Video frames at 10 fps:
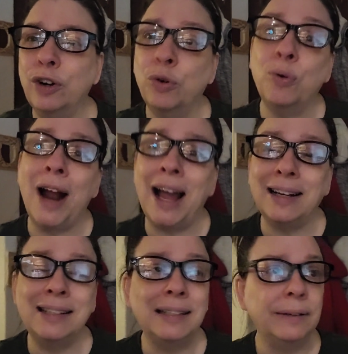
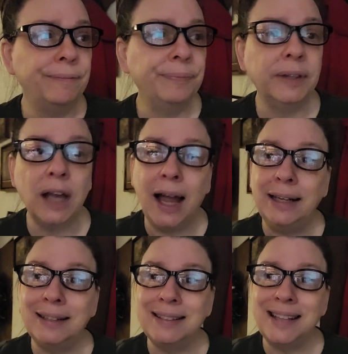cracked kind
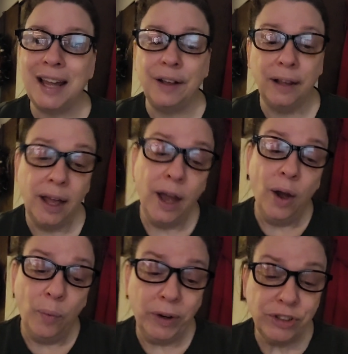of sale,
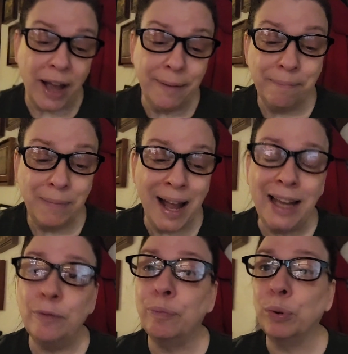which I
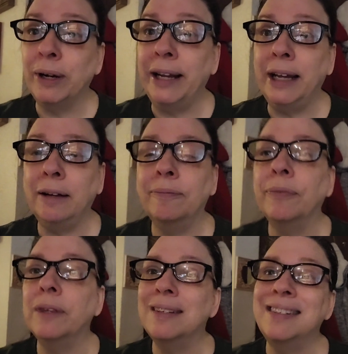might bring
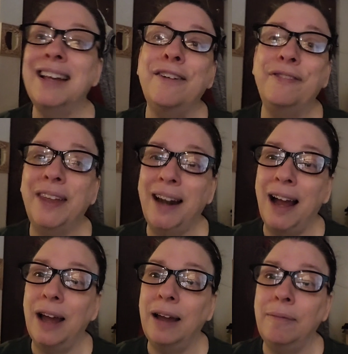the stuff that
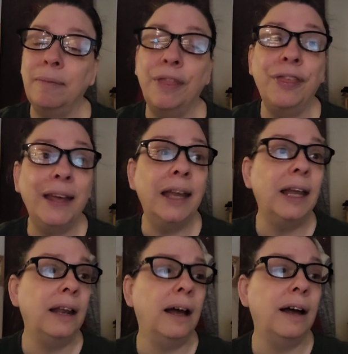I'm
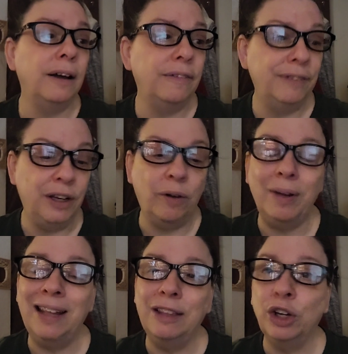thinking of, you know,
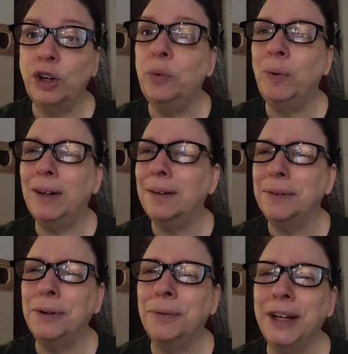in the Goodwill
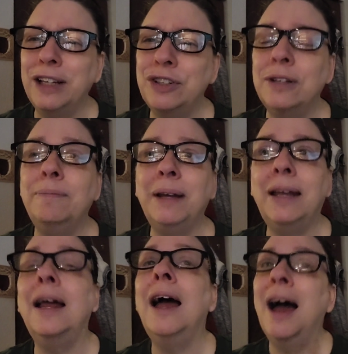donation
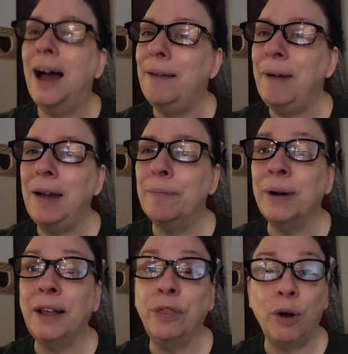bin. I might
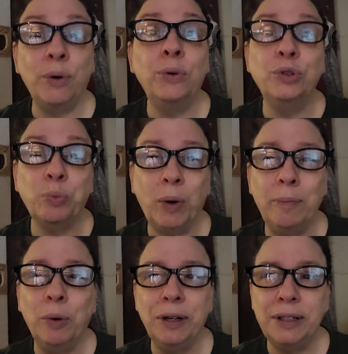bring those one
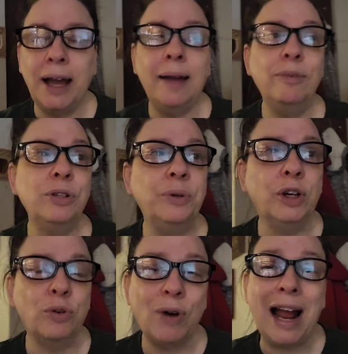more time to a
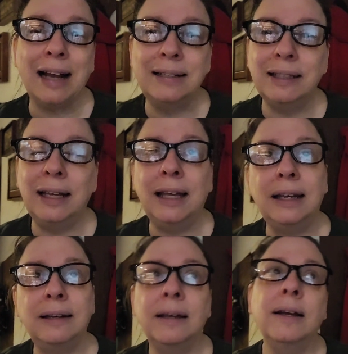cracked and